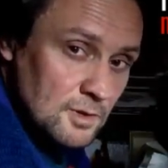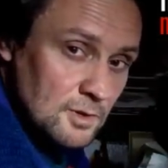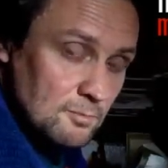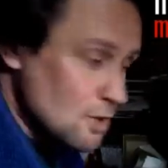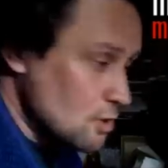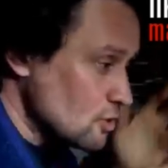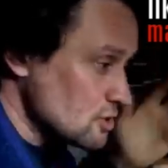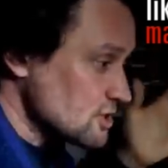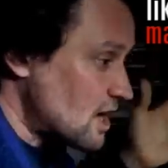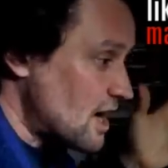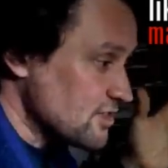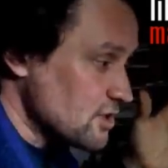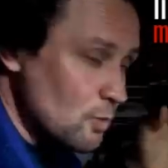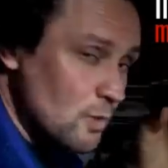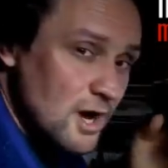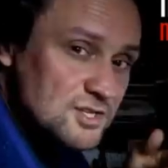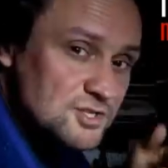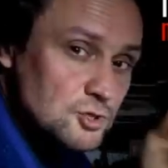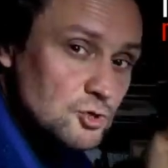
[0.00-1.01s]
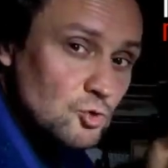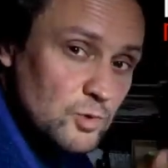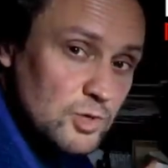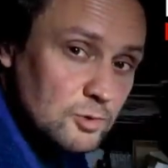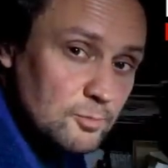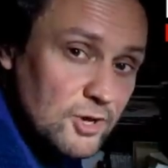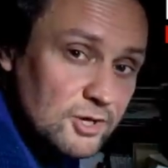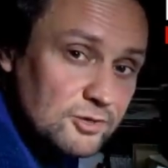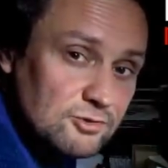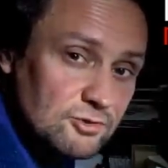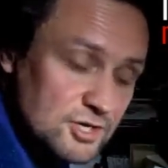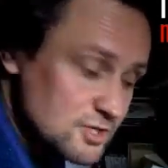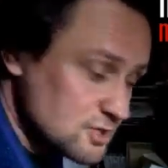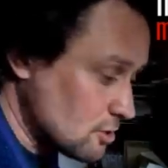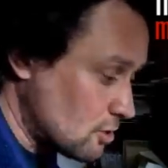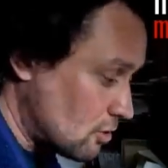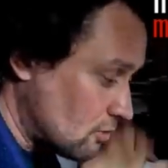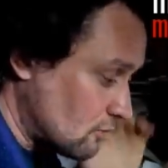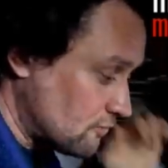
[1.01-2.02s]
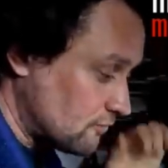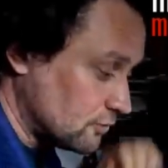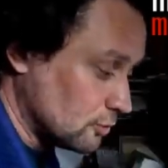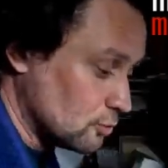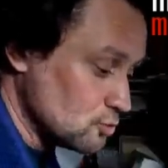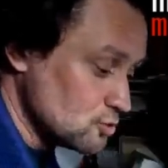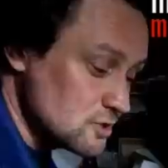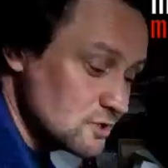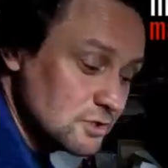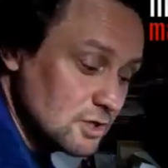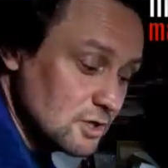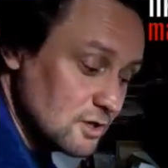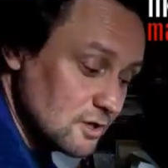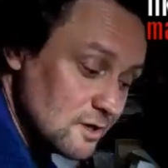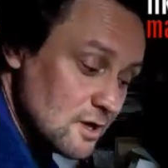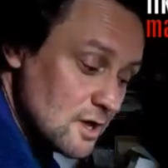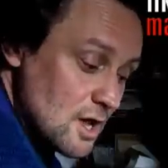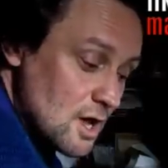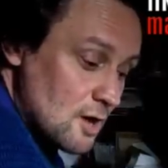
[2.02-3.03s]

because otherwise you will be at risk of losing.